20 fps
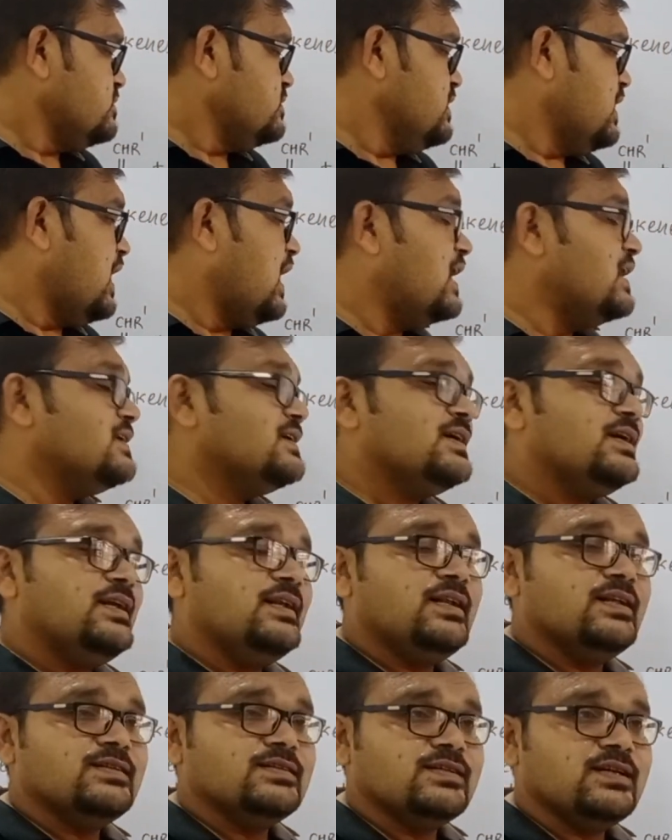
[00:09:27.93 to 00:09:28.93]

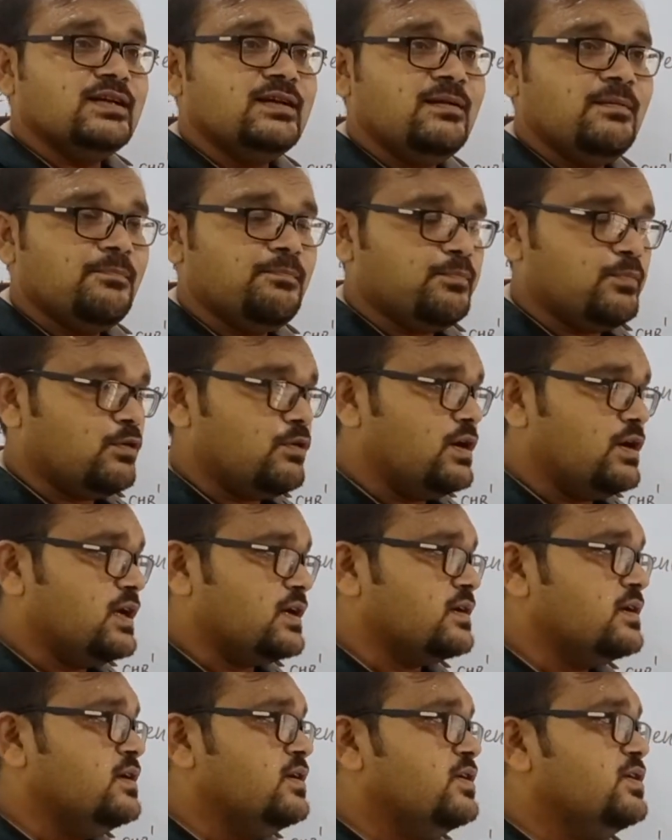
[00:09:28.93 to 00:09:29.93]
alkene as a
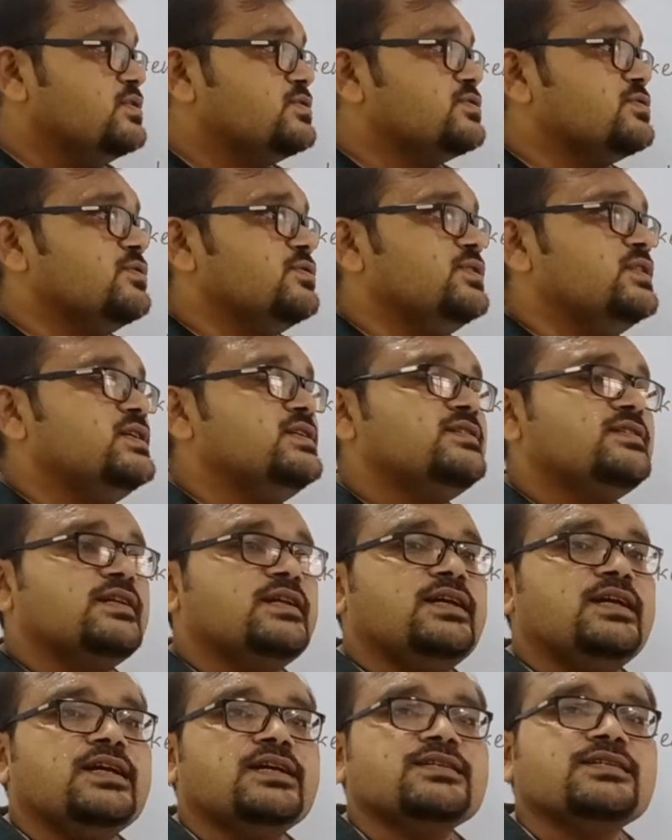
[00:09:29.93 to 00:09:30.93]
product. So this
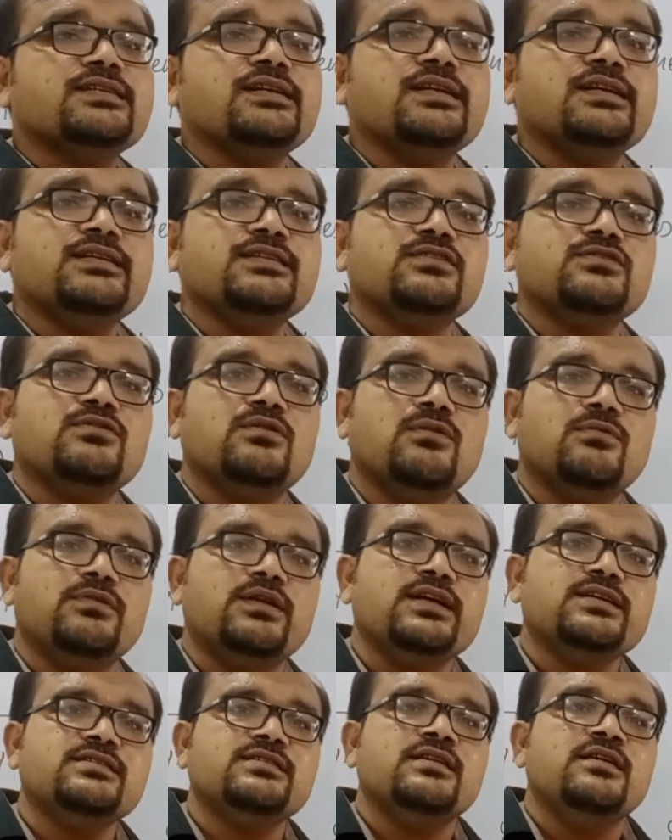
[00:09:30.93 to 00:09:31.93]
reaction is known
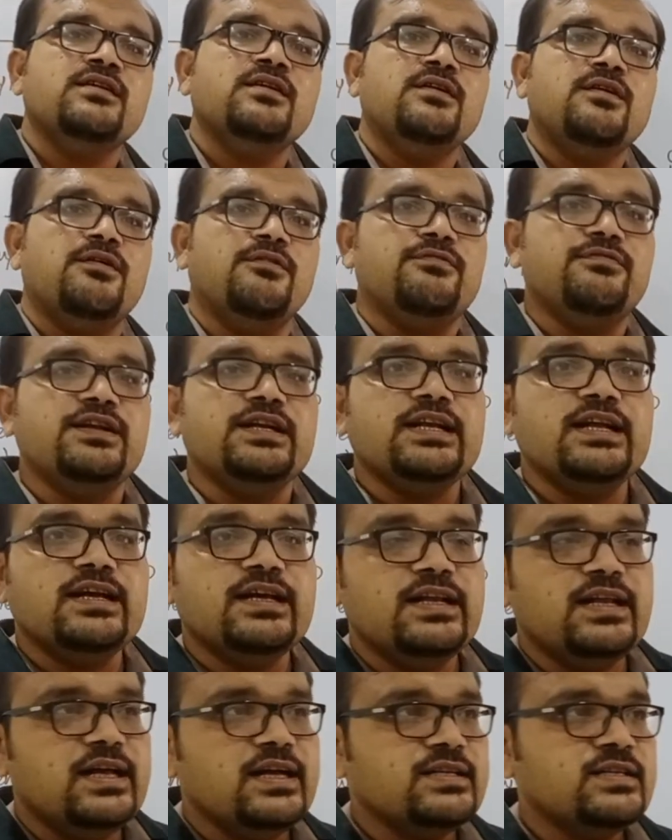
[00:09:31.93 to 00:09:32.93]
as Wittig
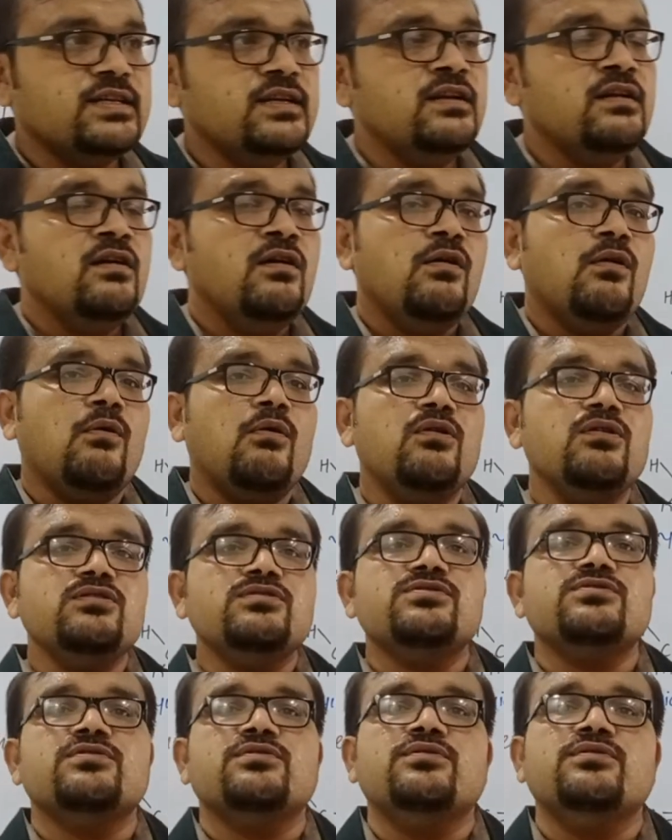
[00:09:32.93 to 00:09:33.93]
reaction.
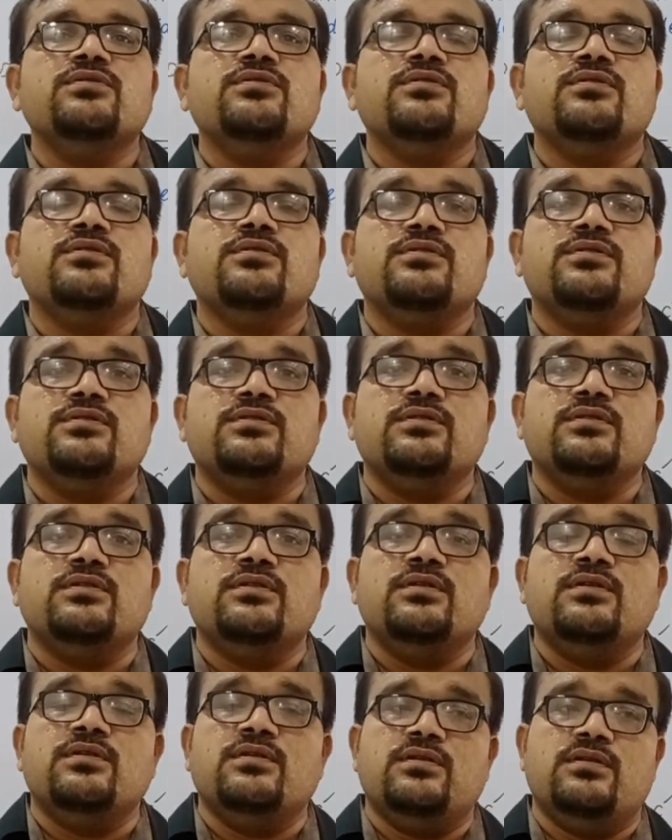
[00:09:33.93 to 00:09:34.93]
Also
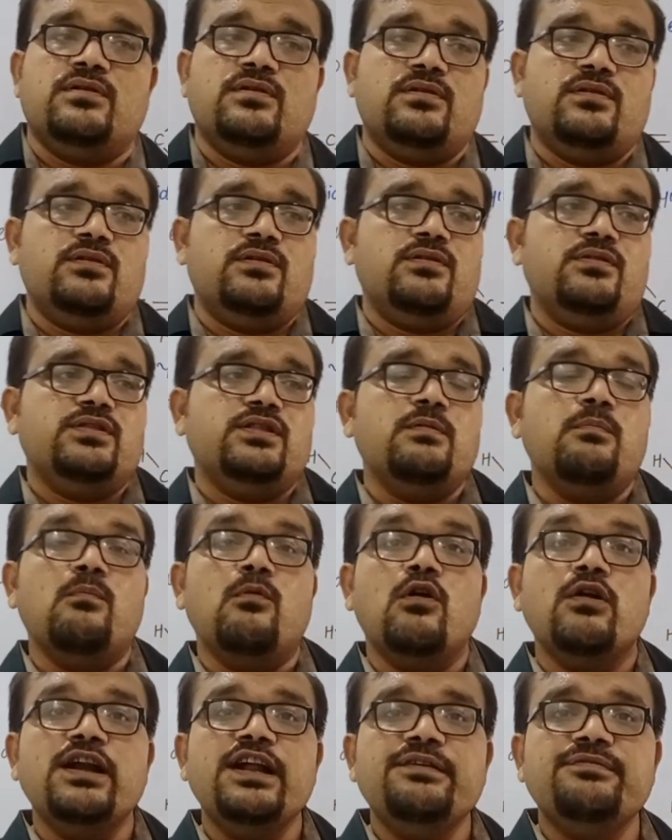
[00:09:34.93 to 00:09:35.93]
the
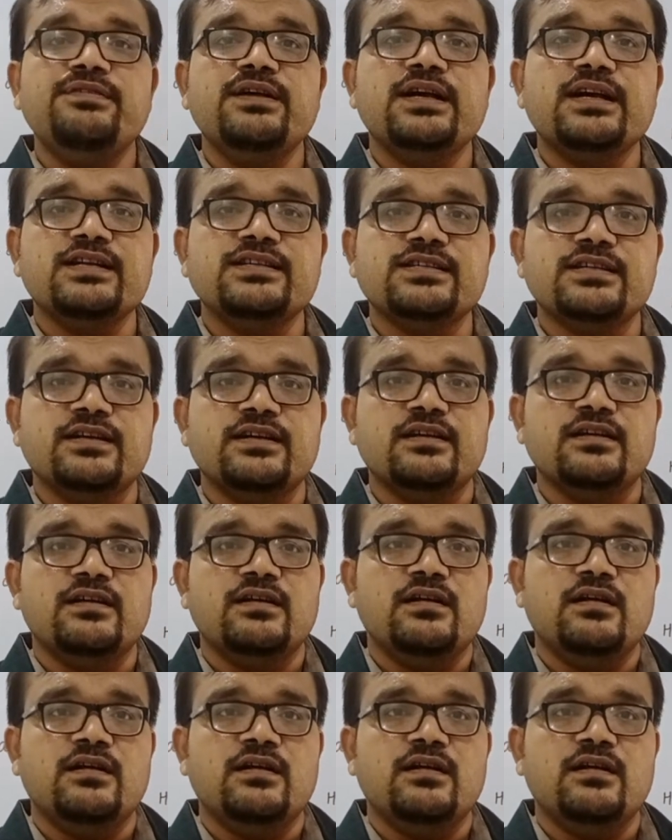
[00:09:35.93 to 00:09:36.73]
modification